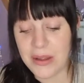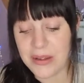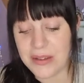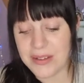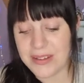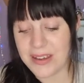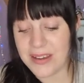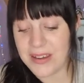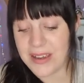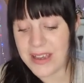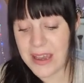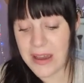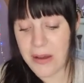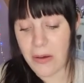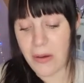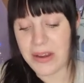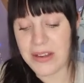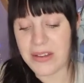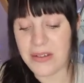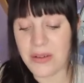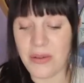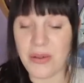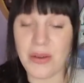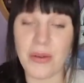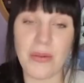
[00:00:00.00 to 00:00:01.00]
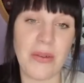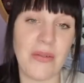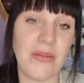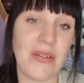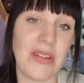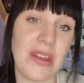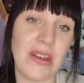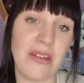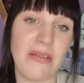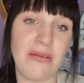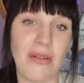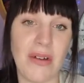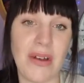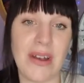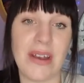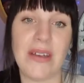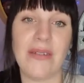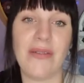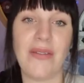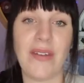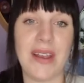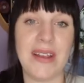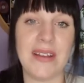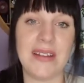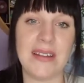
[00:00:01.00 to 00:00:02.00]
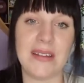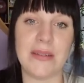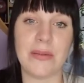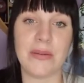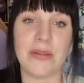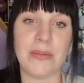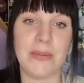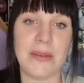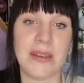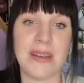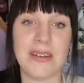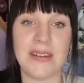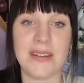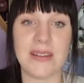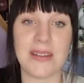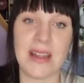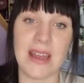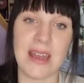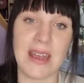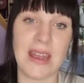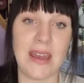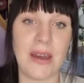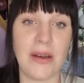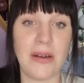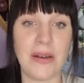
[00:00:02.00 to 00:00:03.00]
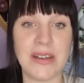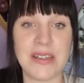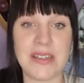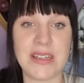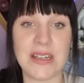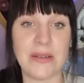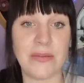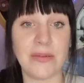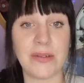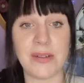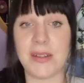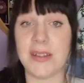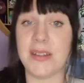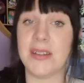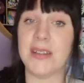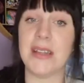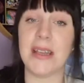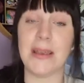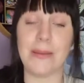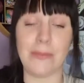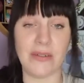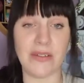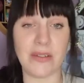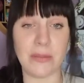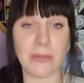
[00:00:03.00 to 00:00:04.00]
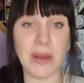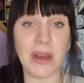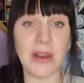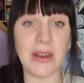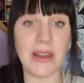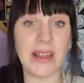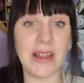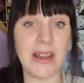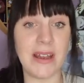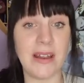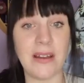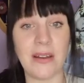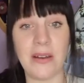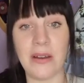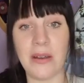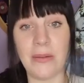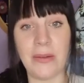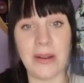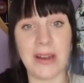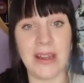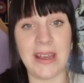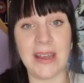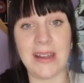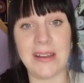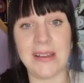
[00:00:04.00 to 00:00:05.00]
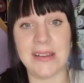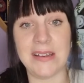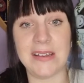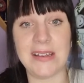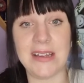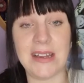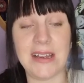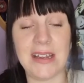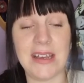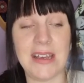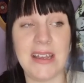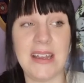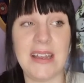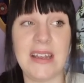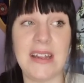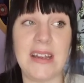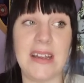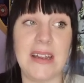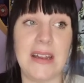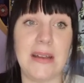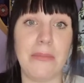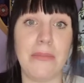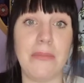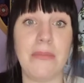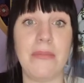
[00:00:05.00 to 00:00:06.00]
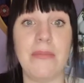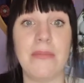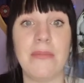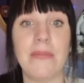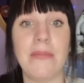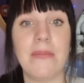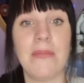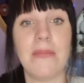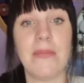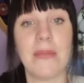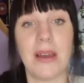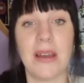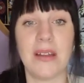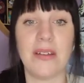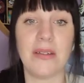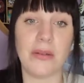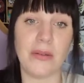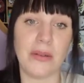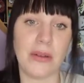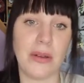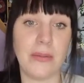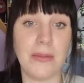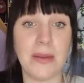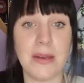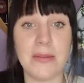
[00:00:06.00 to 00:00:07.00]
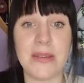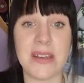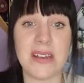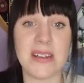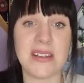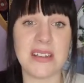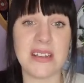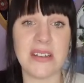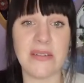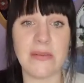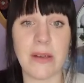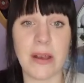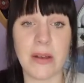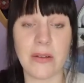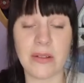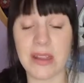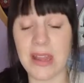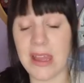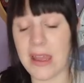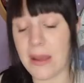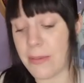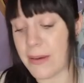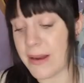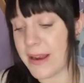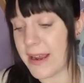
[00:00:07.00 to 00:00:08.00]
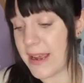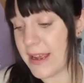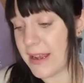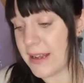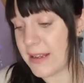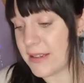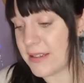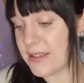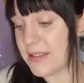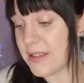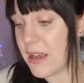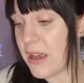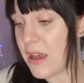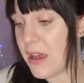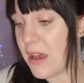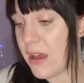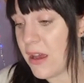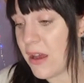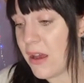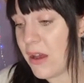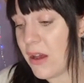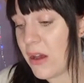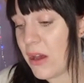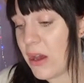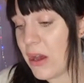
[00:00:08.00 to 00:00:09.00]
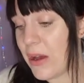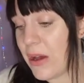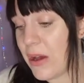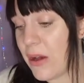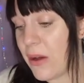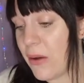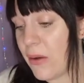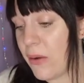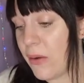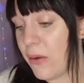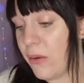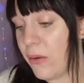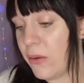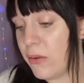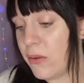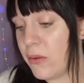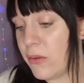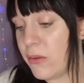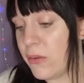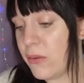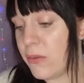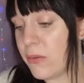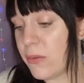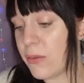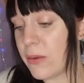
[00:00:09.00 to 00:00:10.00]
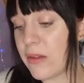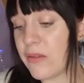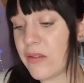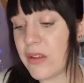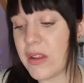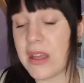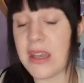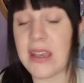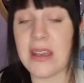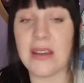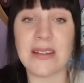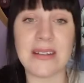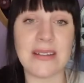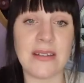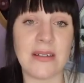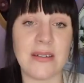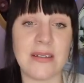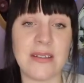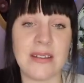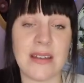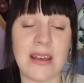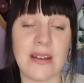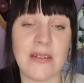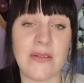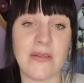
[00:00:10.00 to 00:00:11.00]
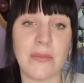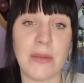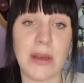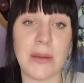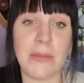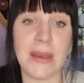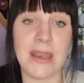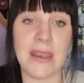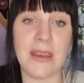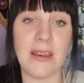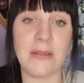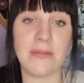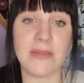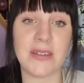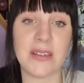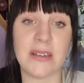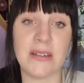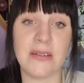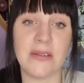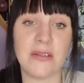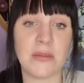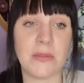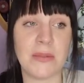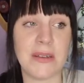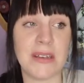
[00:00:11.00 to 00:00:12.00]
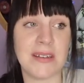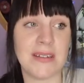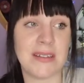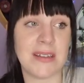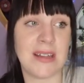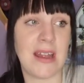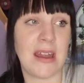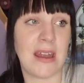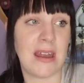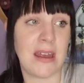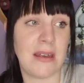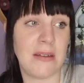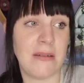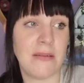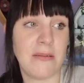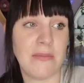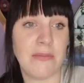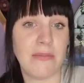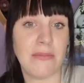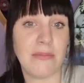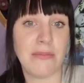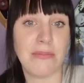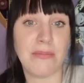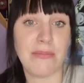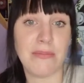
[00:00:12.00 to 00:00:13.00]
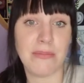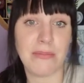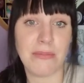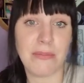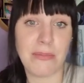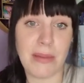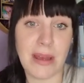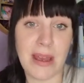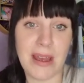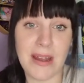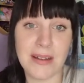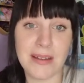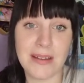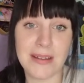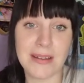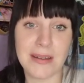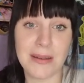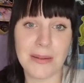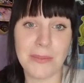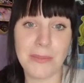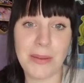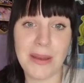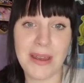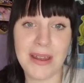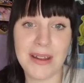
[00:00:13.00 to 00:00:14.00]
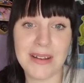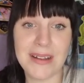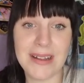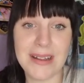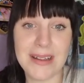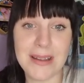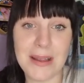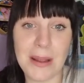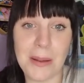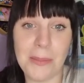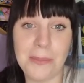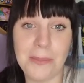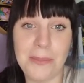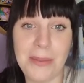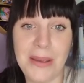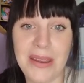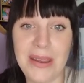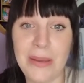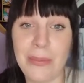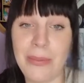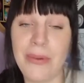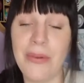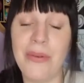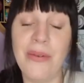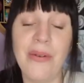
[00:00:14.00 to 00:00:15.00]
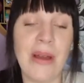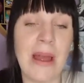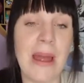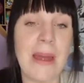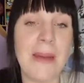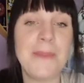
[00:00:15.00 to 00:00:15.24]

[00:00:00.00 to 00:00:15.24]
So yeah, I don't know whether the crying faces was because their idea was the same as mine and I went ahead and did it, and then, I don't know, maybe it derailed their plans, or whether they are so sad for my makeup skills because they're pants compared to some people.